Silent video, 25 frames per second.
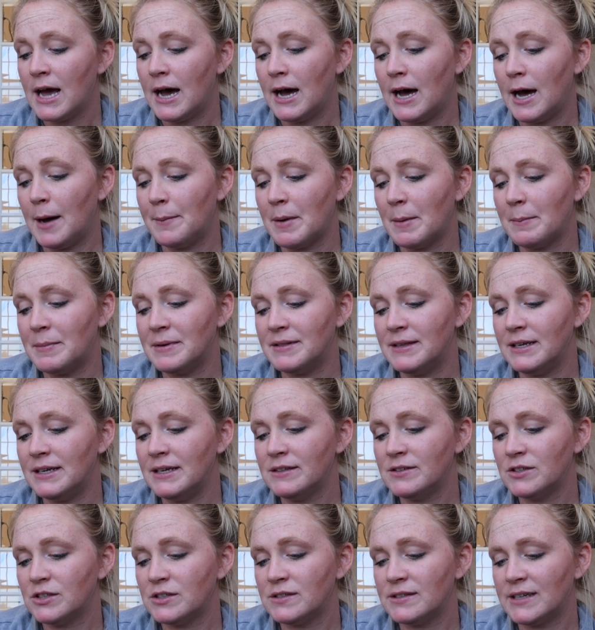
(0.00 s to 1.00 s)
But
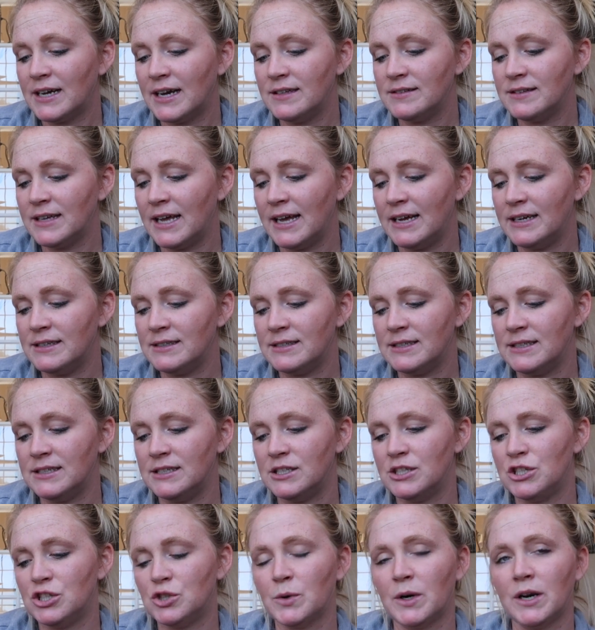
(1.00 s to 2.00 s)
these are size
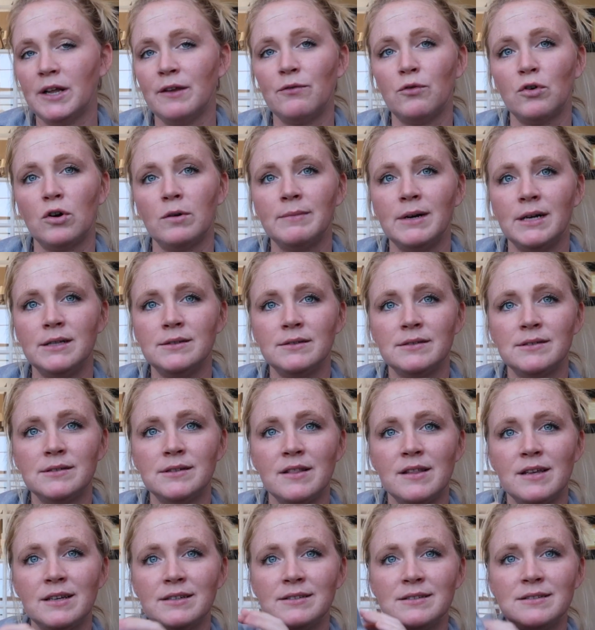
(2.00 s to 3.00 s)
18 to 24 months.
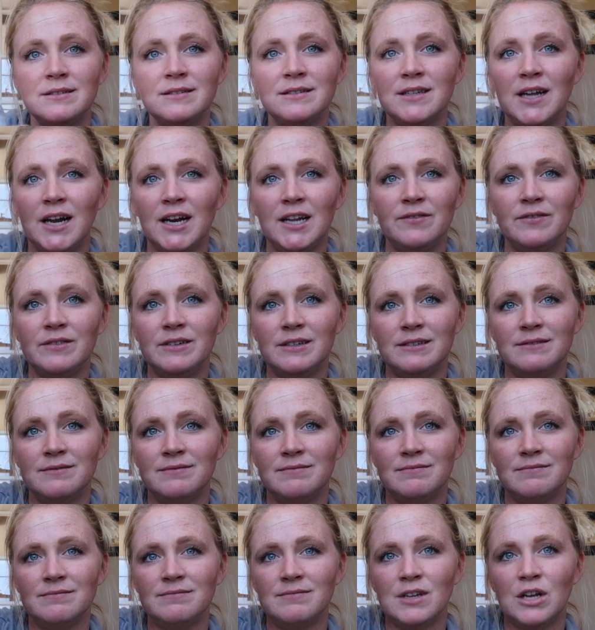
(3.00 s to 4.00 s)
So this is not even
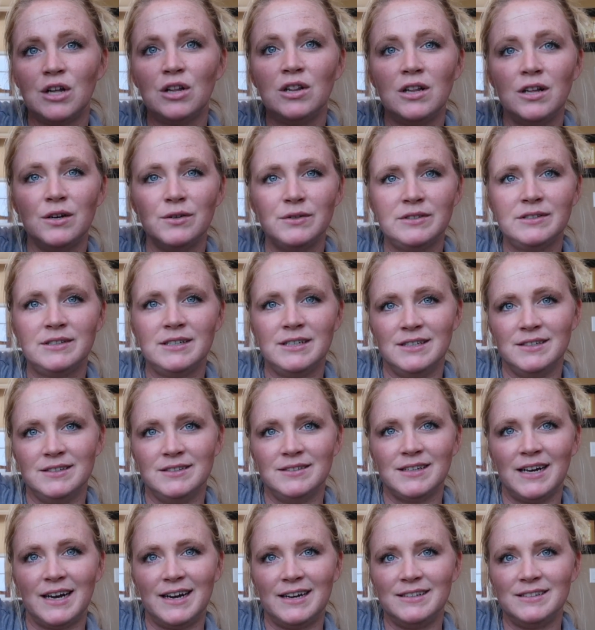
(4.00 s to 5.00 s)
close to his
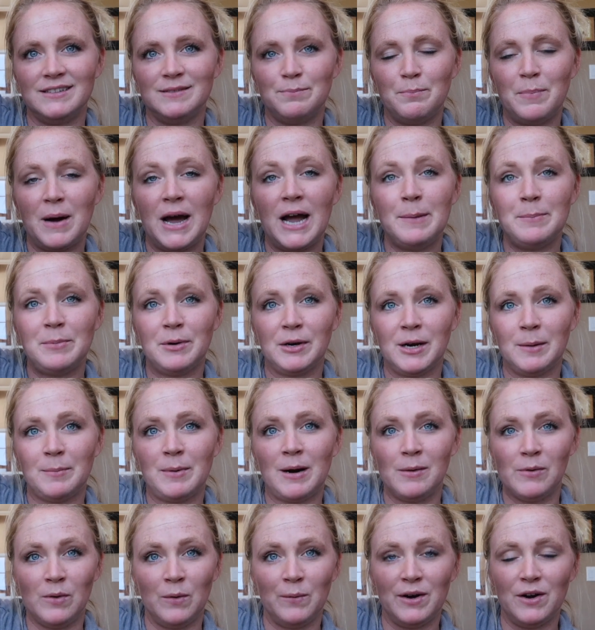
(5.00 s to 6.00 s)
size. Piper could
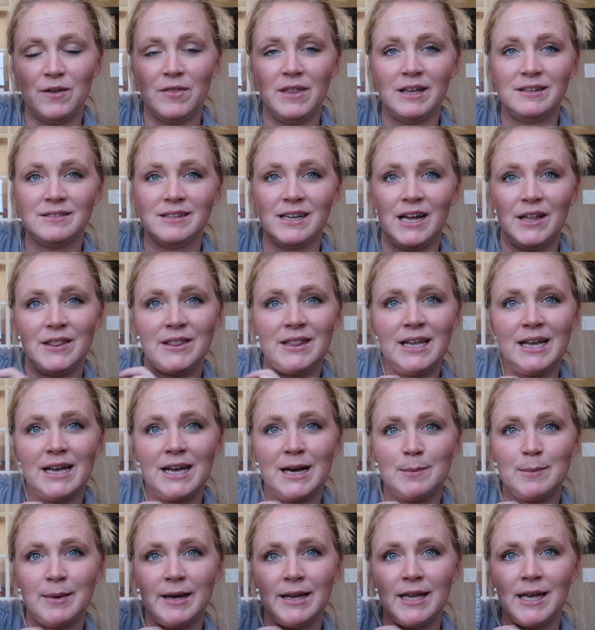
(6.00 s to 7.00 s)
probably wear these, and I think
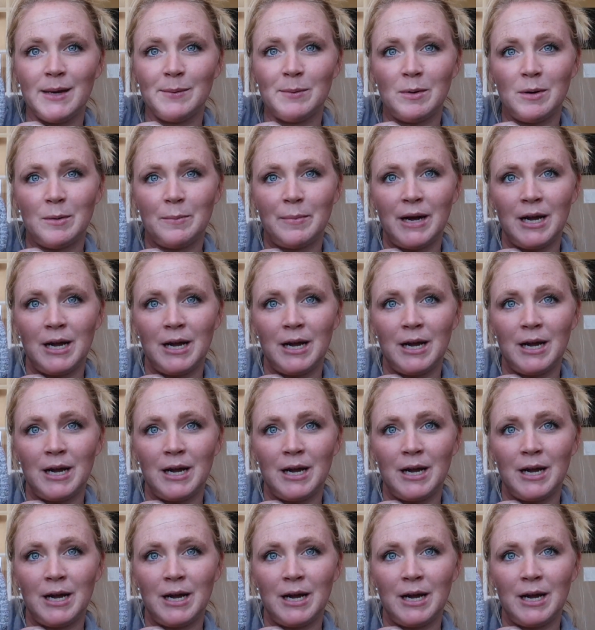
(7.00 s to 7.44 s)
I might give them to